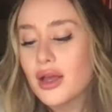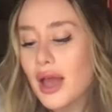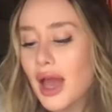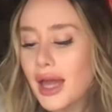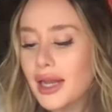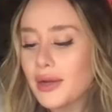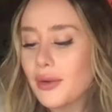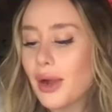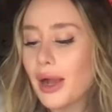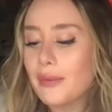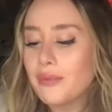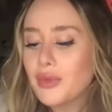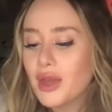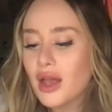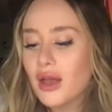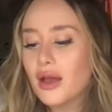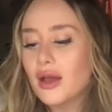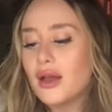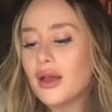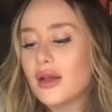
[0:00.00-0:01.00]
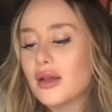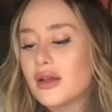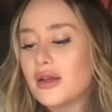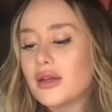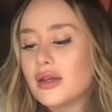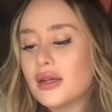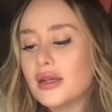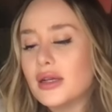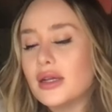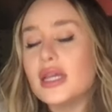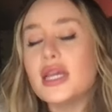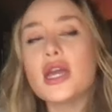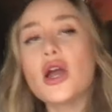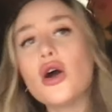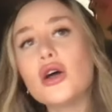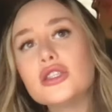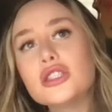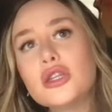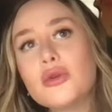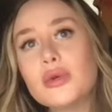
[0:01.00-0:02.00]
Anyway, he
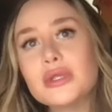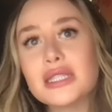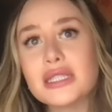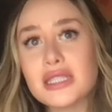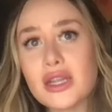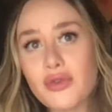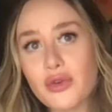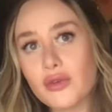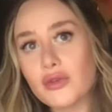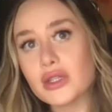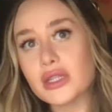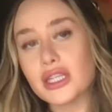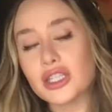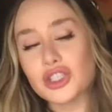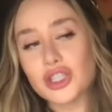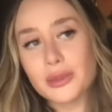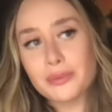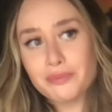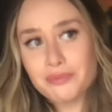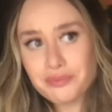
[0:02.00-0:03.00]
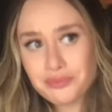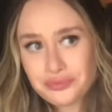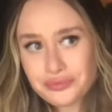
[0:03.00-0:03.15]
also was a different religion.